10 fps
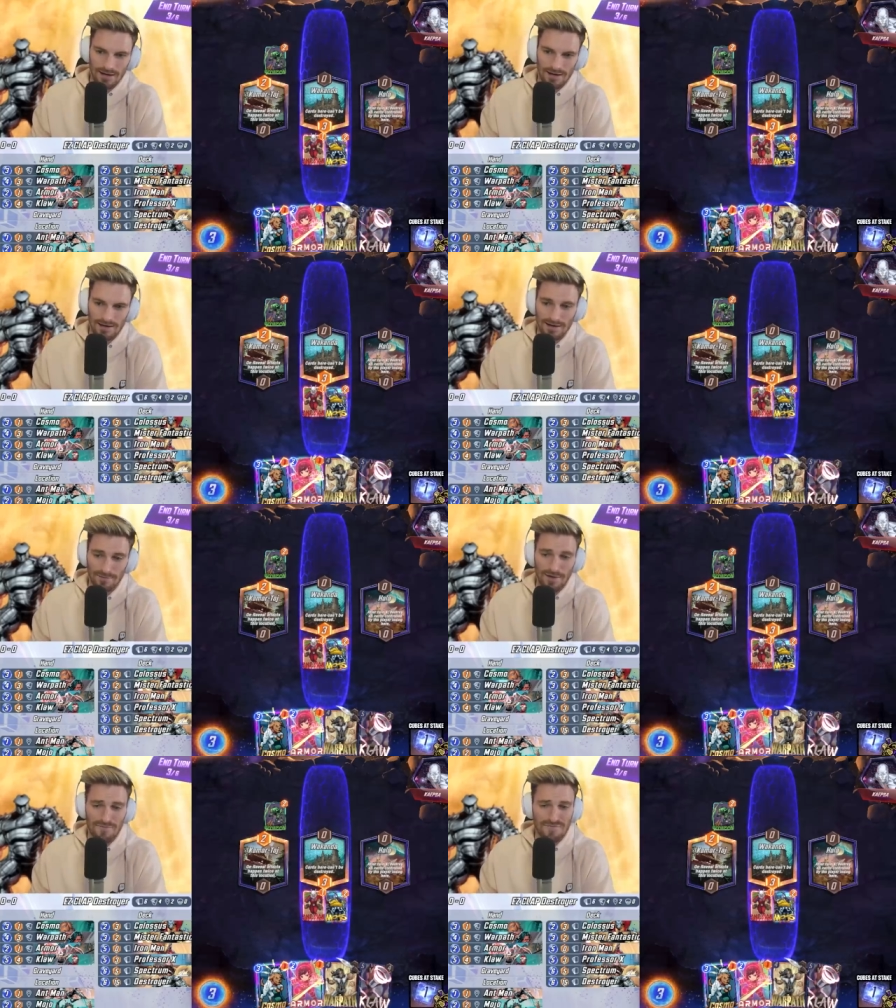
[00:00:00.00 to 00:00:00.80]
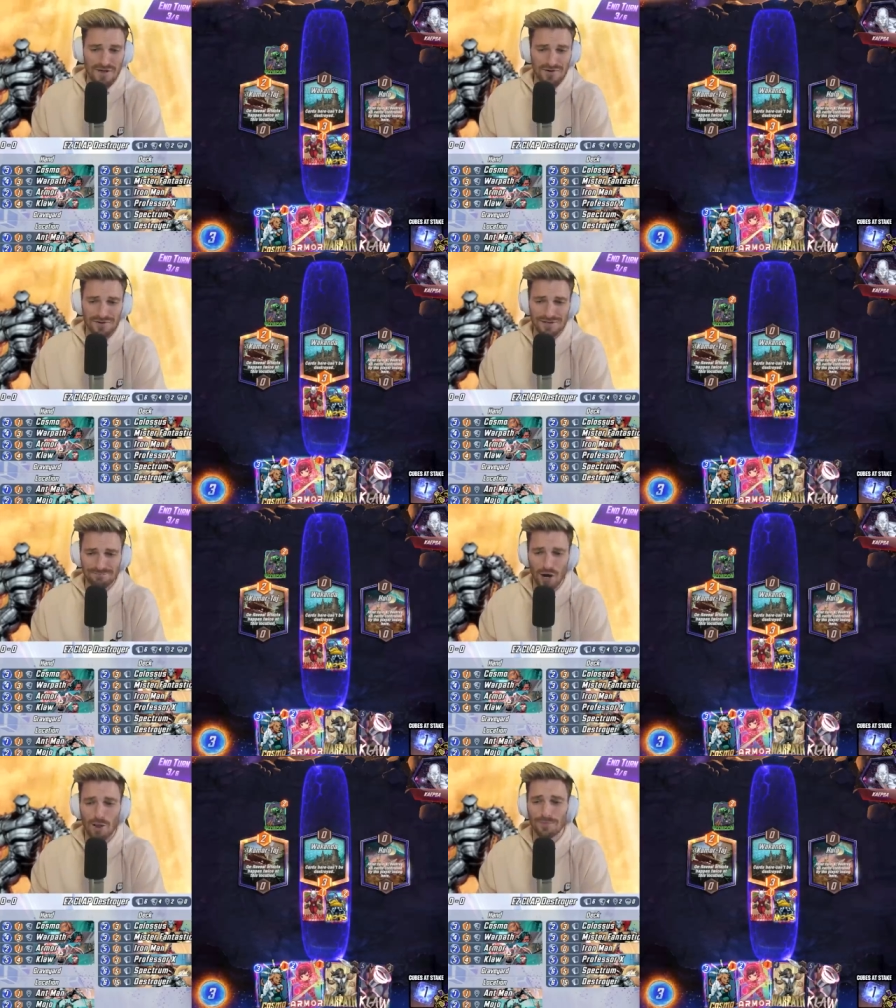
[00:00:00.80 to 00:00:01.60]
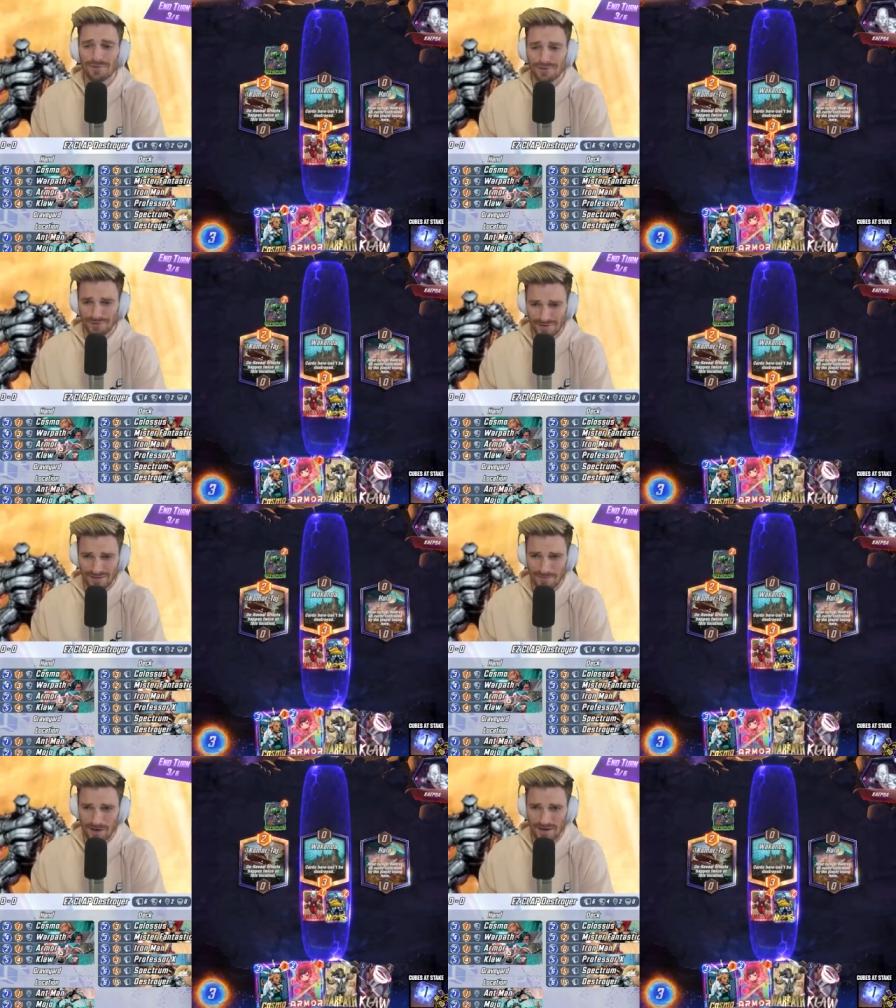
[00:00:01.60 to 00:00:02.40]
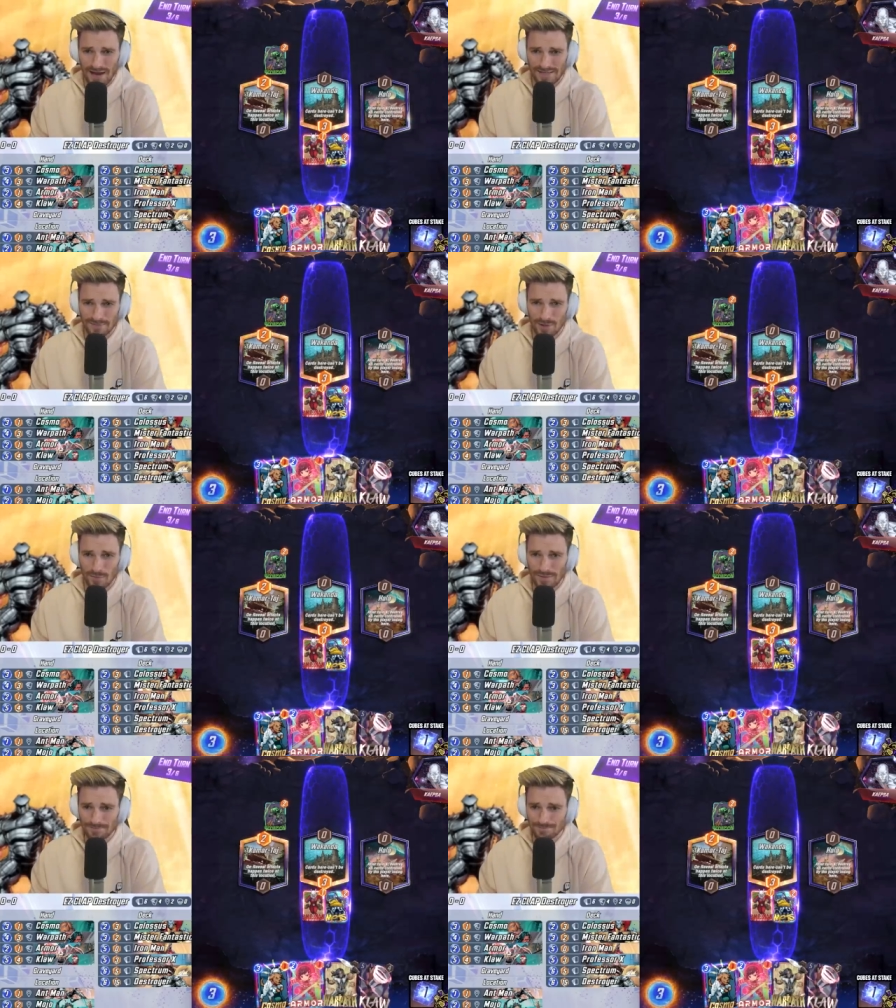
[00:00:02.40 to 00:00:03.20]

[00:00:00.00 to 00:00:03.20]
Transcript: Uh, very popular in the meta at the moment.